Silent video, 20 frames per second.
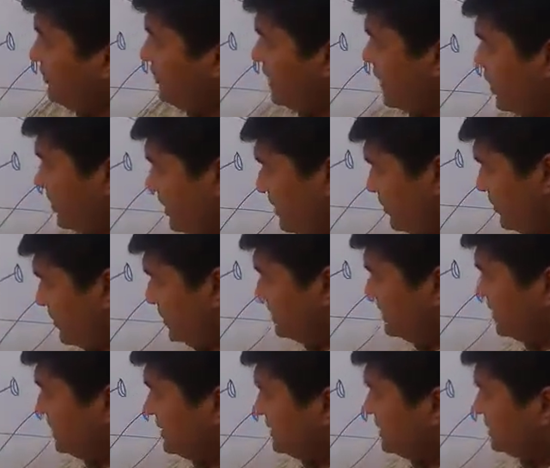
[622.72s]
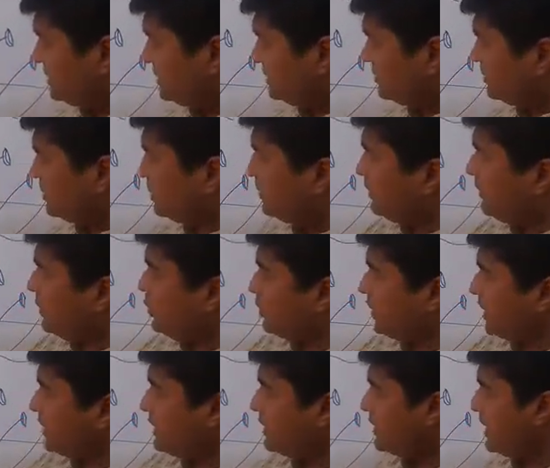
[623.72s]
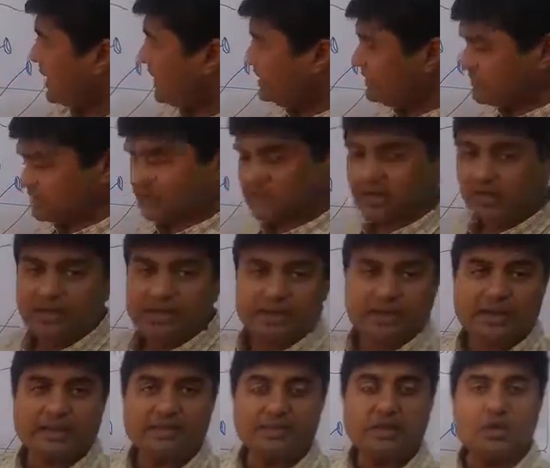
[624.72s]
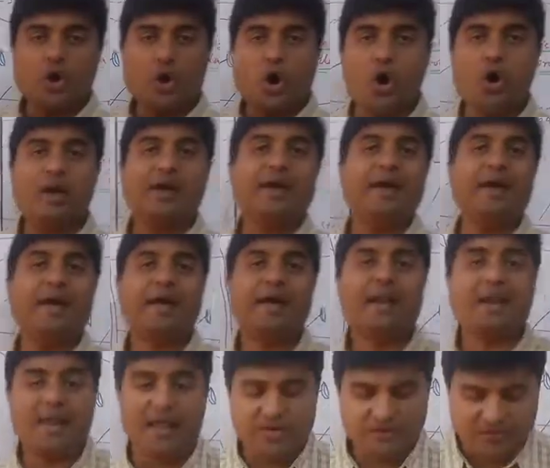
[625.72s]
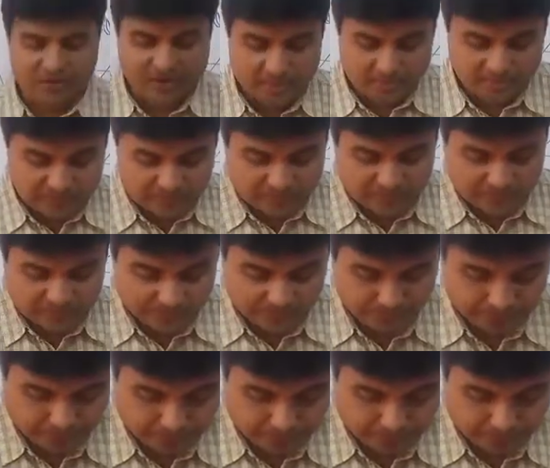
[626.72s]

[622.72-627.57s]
filament. You can see this blue colored lines. They are the long hair-like filaments.